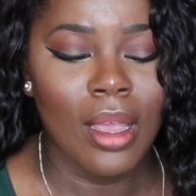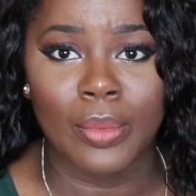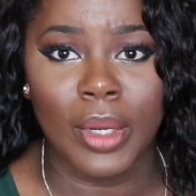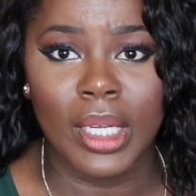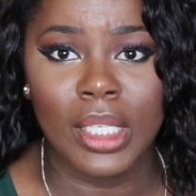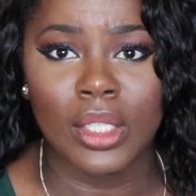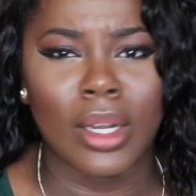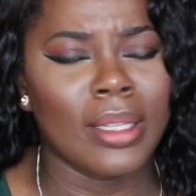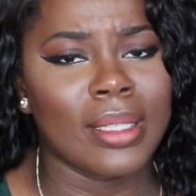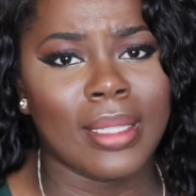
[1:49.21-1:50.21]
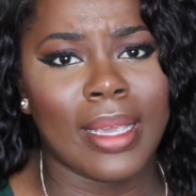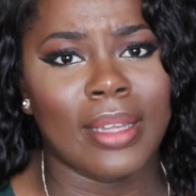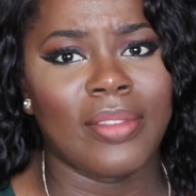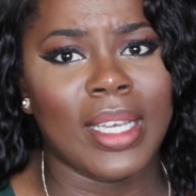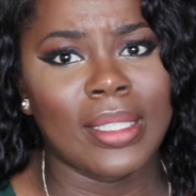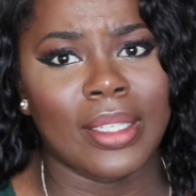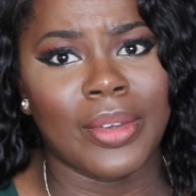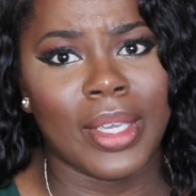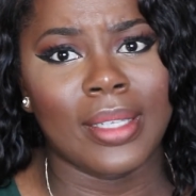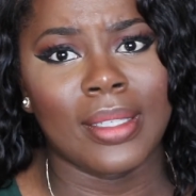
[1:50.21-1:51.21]
We're gonna start this like advice
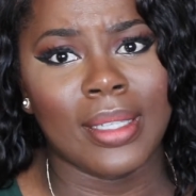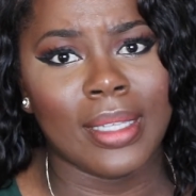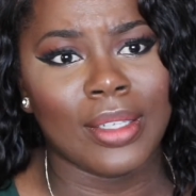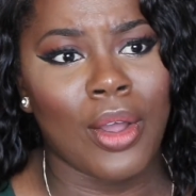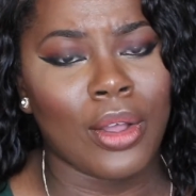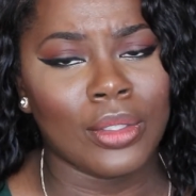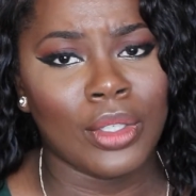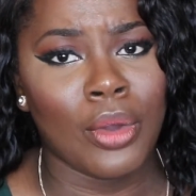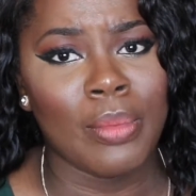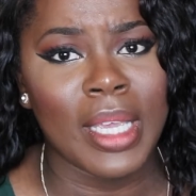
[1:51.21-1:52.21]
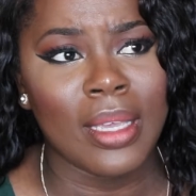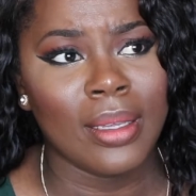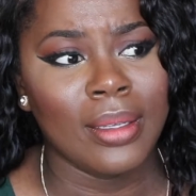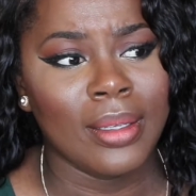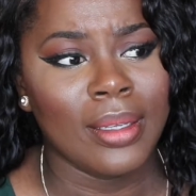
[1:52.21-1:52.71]
series. It's called Tomi.